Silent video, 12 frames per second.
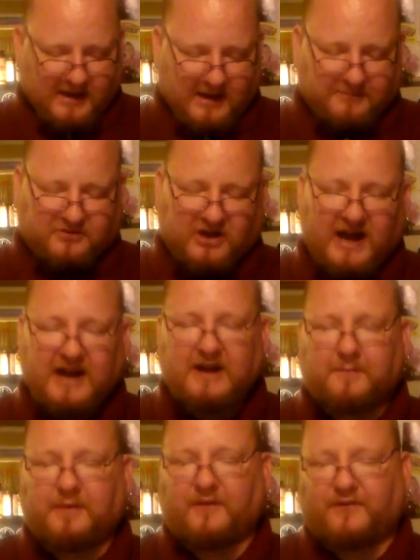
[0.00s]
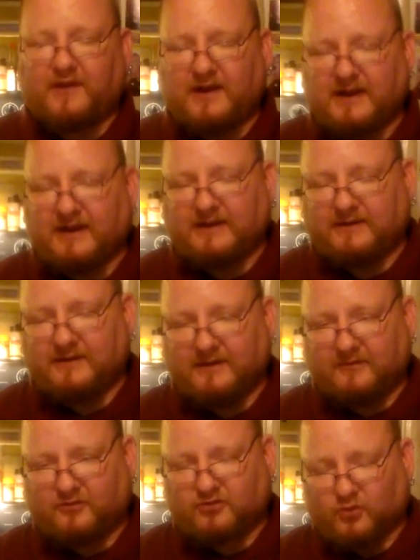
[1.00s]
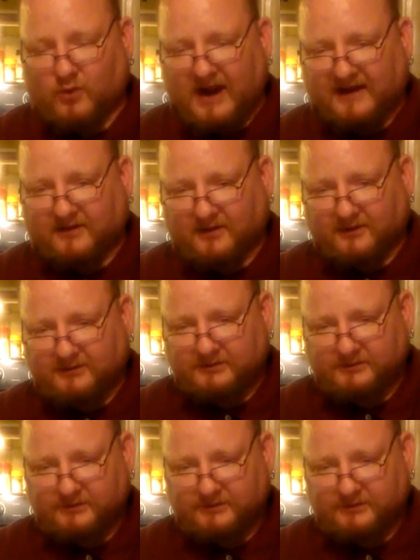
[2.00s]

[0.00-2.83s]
I'm trying to be funny, director.